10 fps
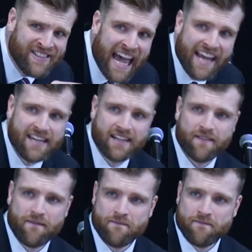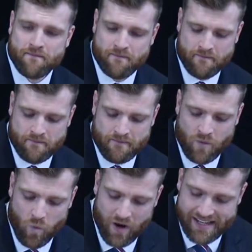dead.
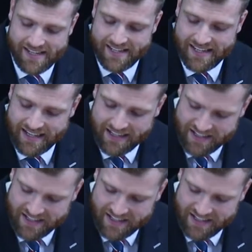Once